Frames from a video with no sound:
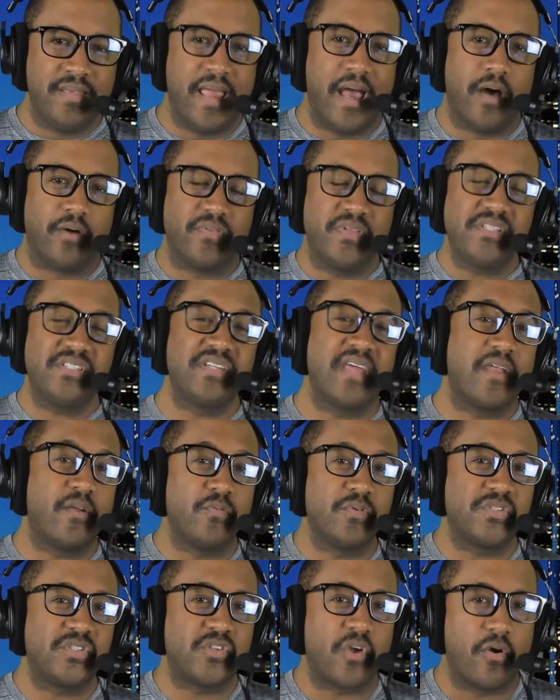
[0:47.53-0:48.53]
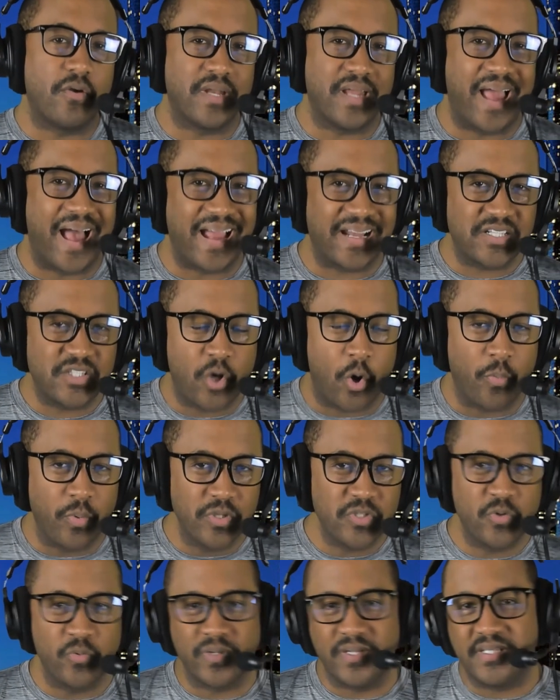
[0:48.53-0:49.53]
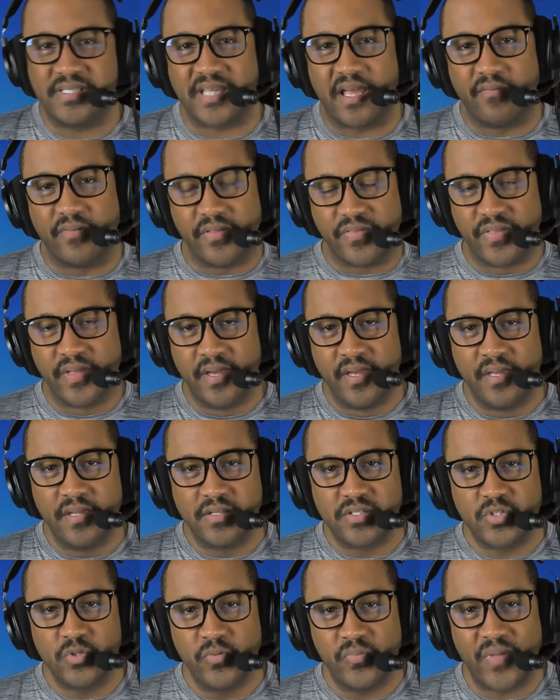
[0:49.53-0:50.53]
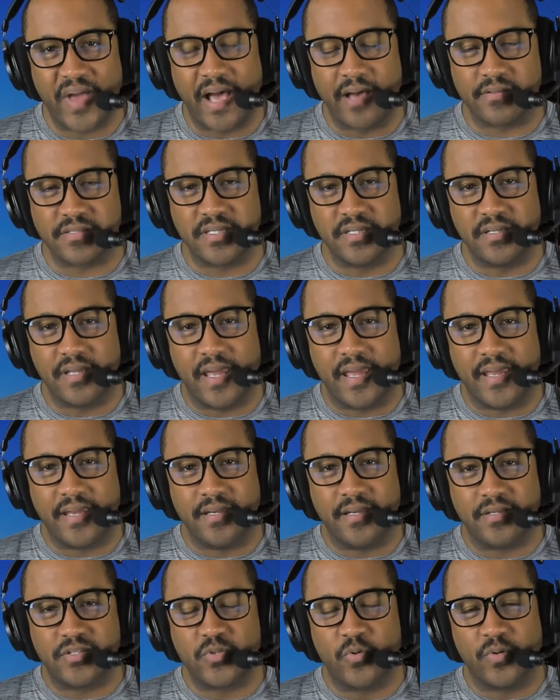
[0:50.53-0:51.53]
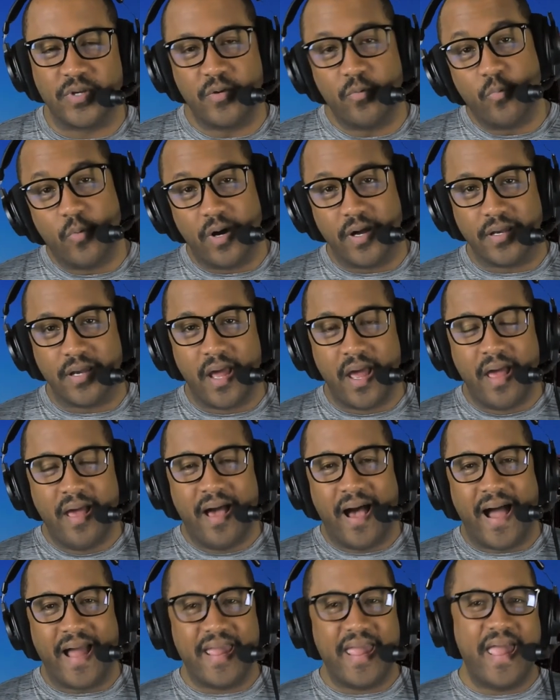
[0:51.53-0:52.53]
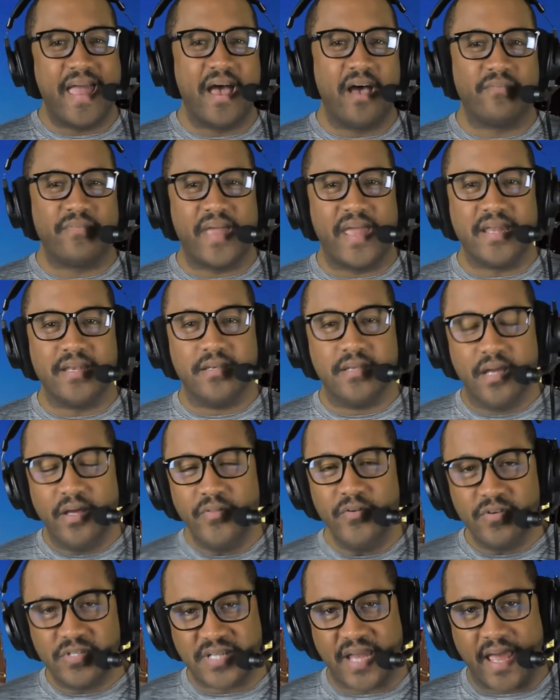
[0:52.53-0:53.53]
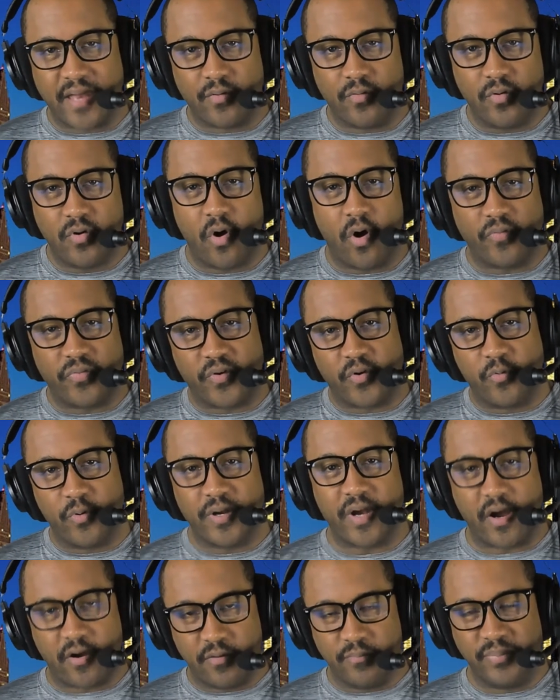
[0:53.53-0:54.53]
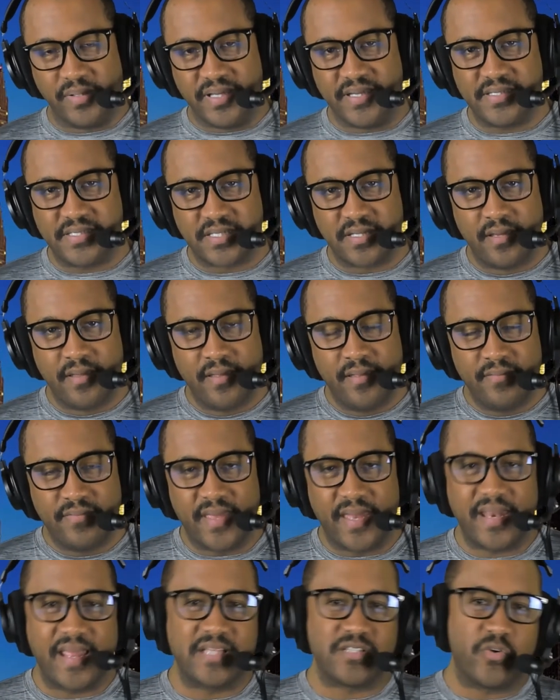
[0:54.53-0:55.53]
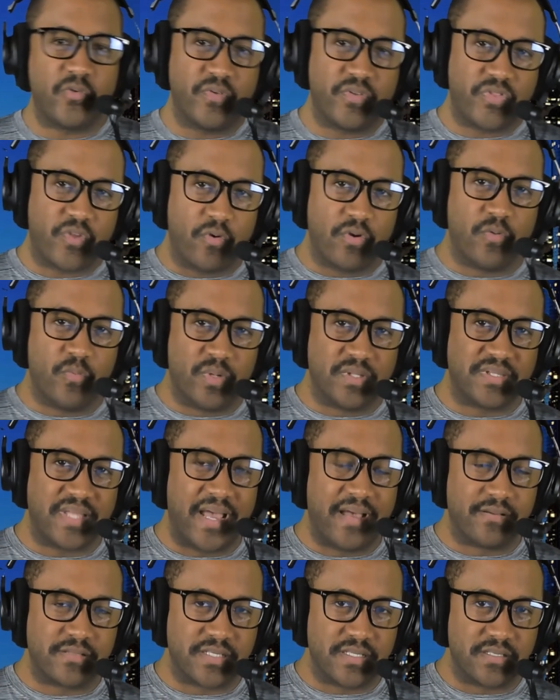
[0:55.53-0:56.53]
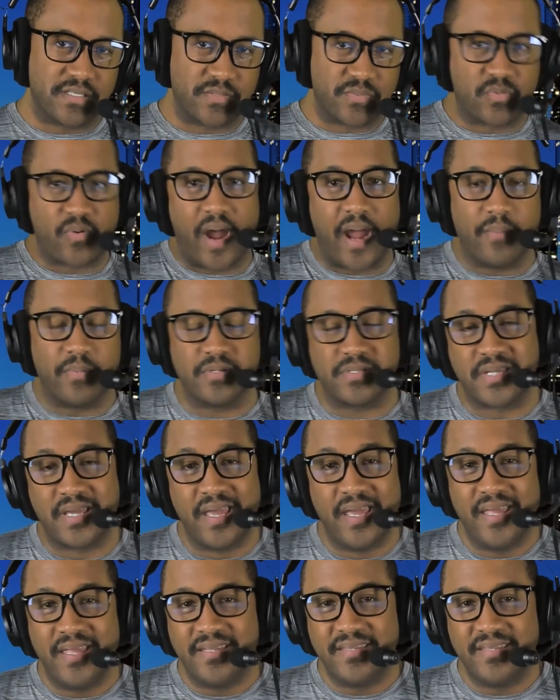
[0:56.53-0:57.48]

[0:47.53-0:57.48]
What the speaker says: Now, this channel was started October 27th, 2021. I have another channel called the Gridiron Blitz that has over 31,000 subscribers.